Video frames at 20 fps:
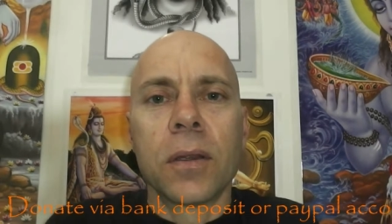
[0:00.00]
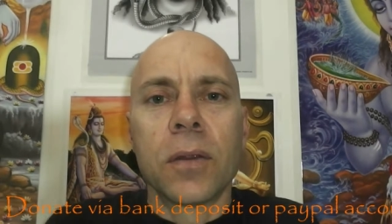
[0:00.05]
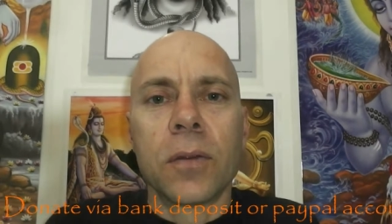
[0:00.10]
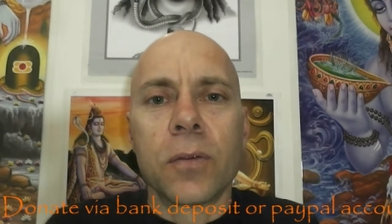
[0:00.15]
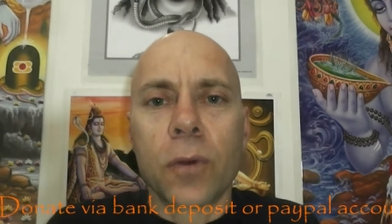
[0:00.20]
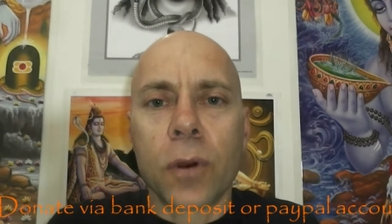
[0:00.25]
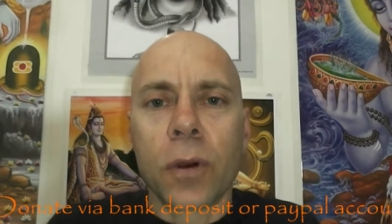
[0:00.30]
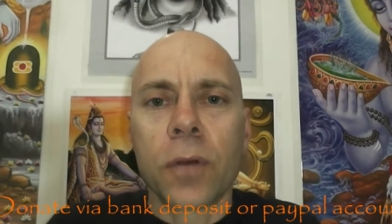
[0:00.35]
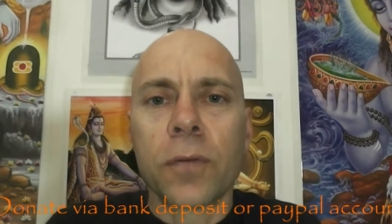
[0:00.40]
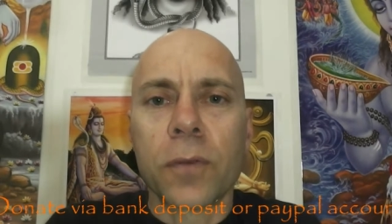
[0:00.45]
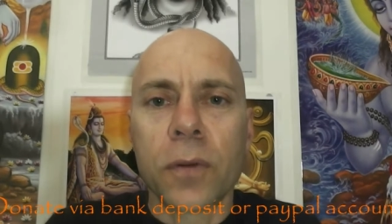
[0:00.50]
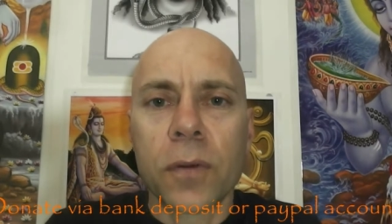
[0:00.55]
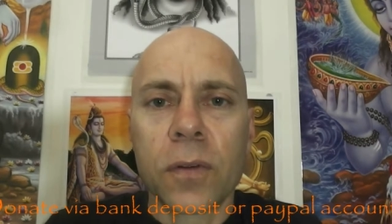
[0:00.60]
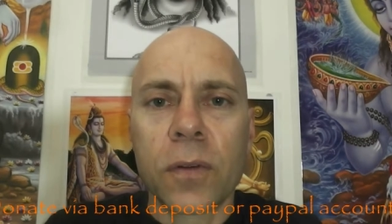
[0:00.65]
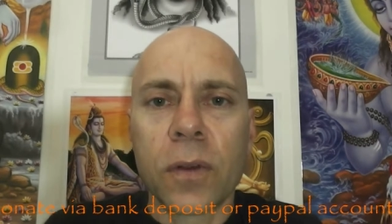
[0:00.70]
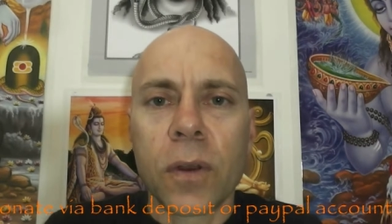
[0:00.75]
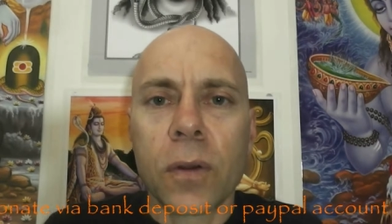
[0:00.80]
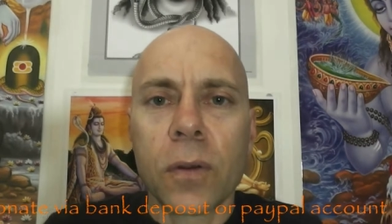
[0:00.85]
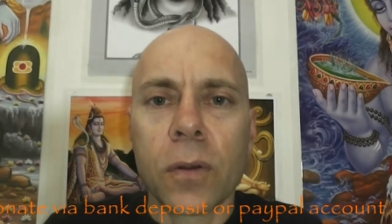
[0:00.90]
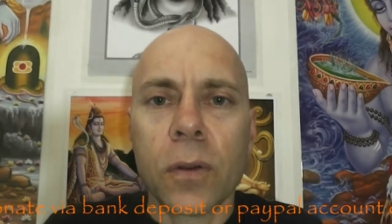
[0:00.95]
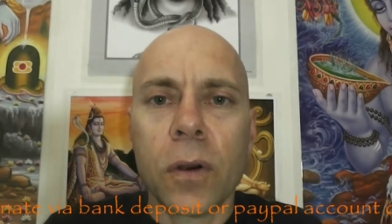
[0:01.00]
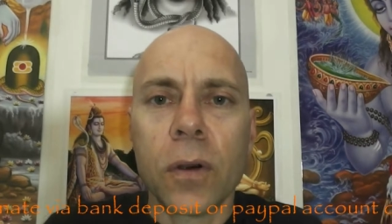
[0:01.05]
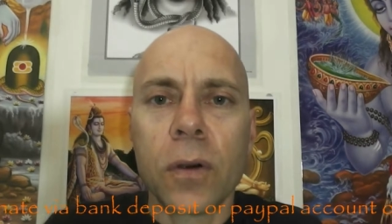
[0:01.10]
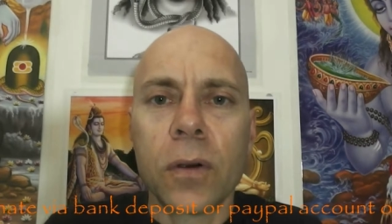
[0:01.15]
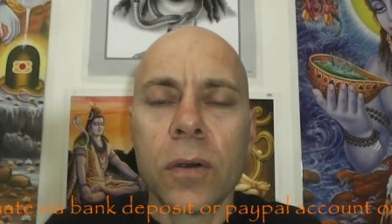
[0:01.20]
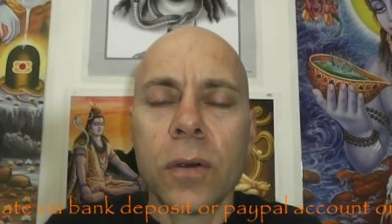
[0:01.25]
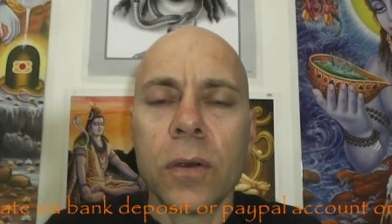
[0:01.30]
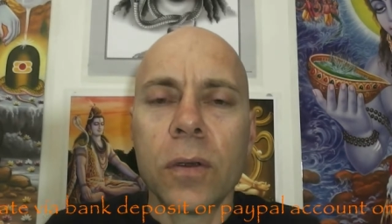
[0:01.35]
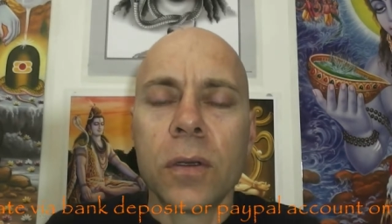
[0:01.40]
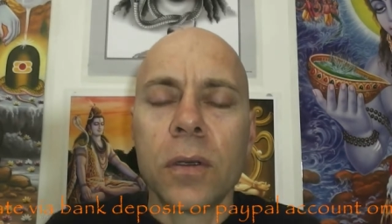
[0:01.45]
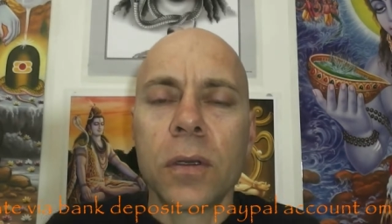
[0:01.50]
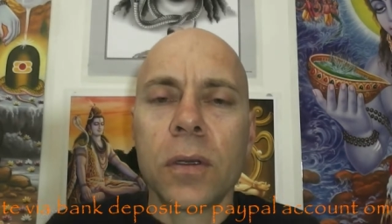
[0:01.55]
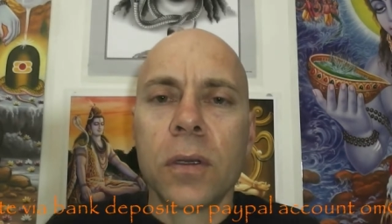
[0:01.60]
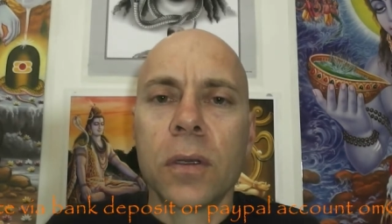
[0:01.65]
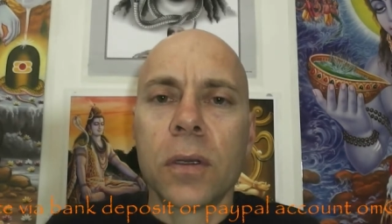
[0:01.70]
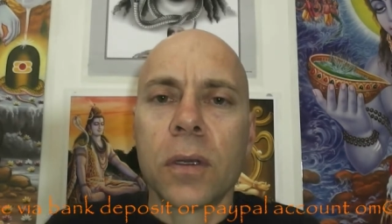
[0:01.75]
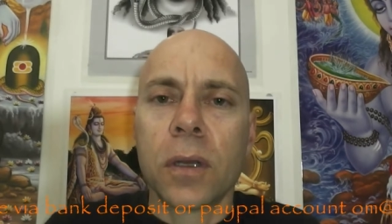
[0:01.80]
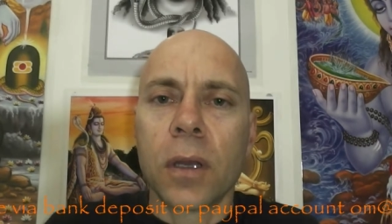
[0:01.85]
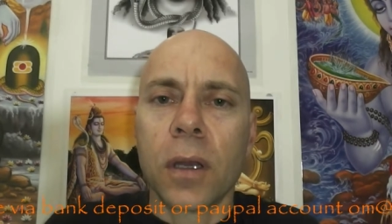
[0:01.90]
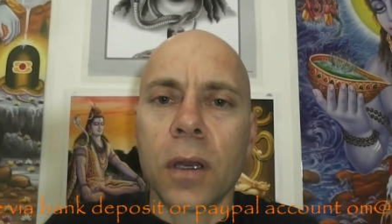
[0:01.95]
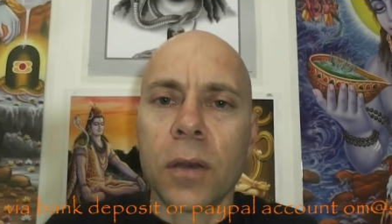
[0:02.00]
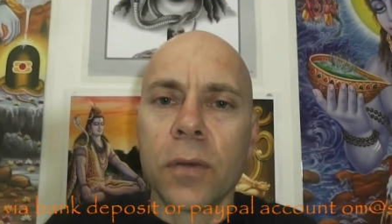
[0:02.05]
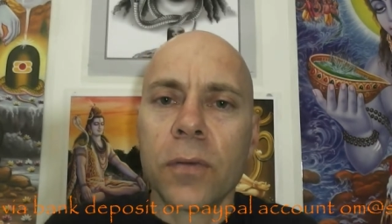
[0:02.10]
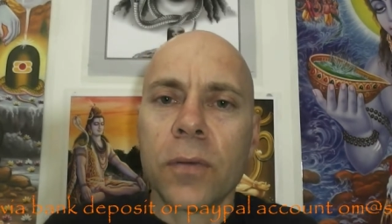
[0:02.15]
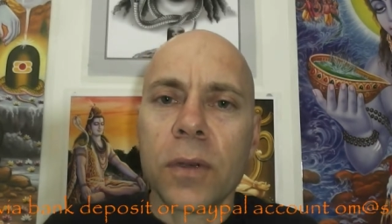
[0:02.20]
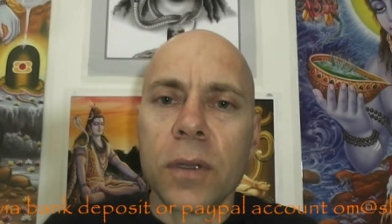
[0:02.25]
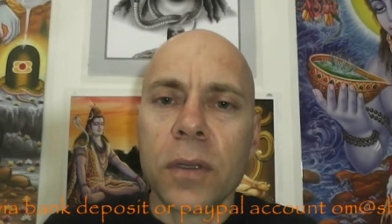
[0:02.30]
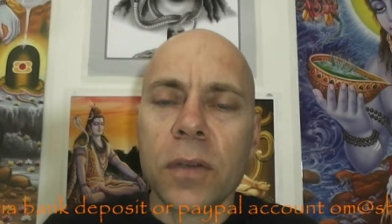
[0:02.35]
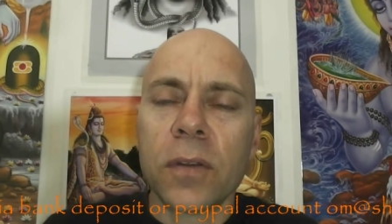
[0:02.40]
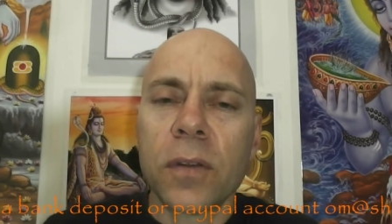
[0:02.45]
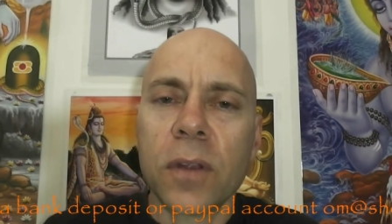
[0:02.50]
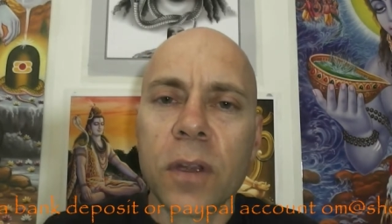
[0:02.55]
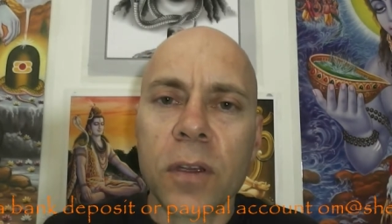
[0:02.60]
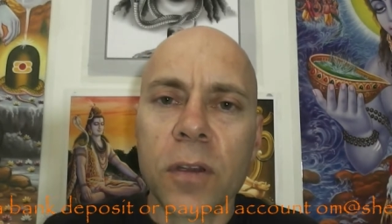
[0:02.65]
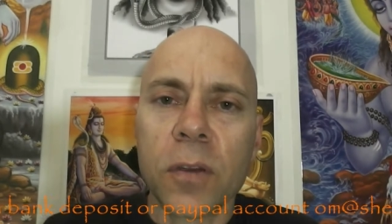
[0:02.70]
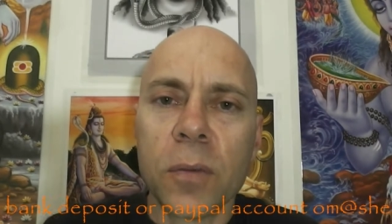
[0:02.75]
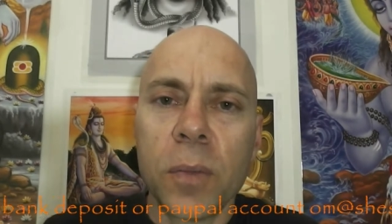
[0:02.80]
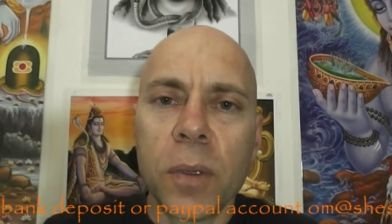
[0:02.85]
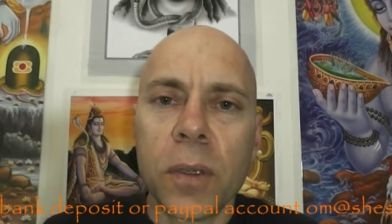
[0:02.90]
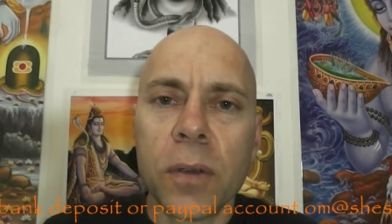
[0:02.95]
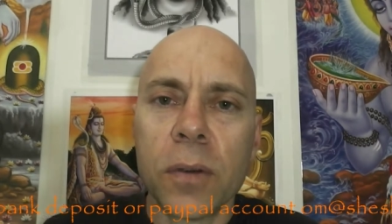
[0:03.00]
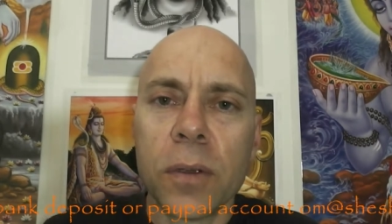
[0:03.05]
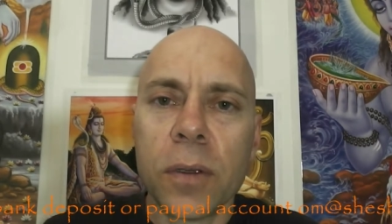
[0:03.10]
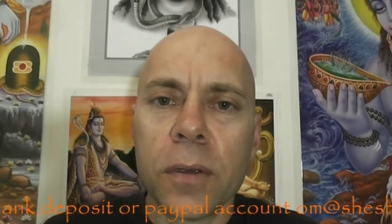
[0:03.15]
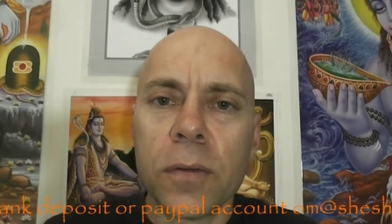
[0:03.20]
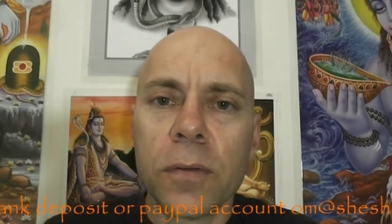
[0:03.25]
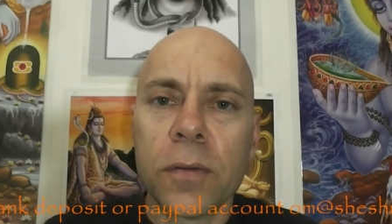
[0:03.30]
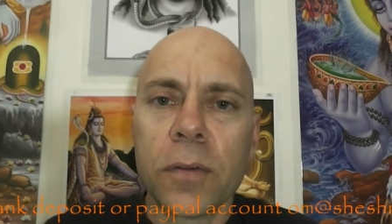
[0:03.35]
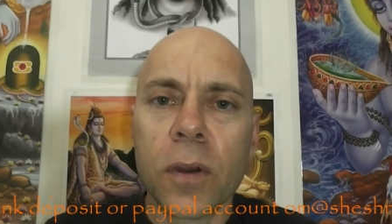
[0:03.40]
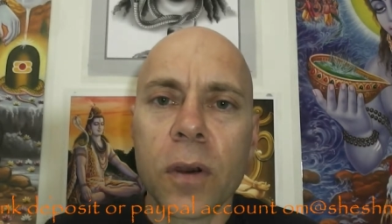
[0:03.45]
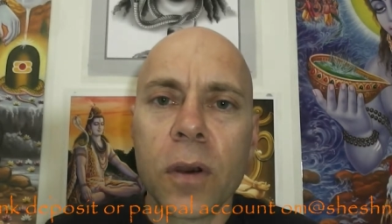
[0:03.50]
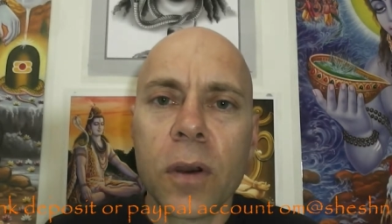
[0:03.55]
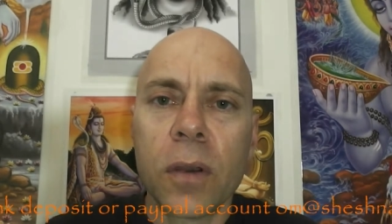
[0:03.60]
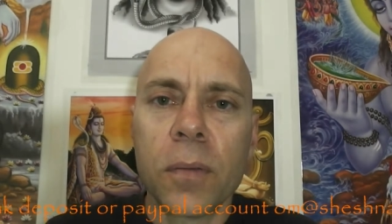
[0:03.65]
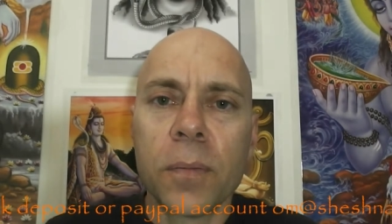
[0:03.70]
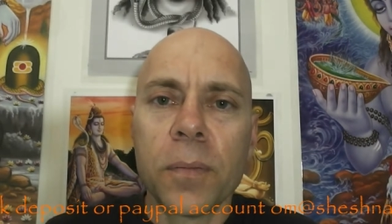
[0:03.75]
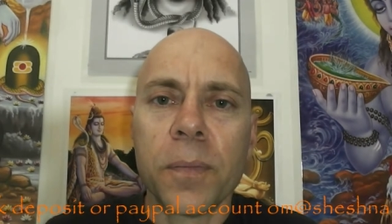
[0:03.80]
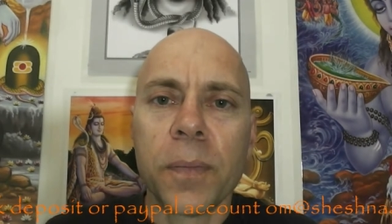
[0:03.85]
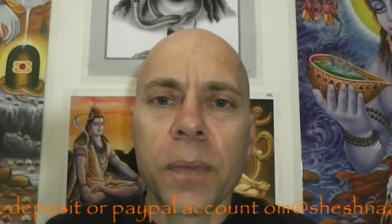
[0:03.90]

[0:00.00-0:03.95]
drive for so long over an extended period of time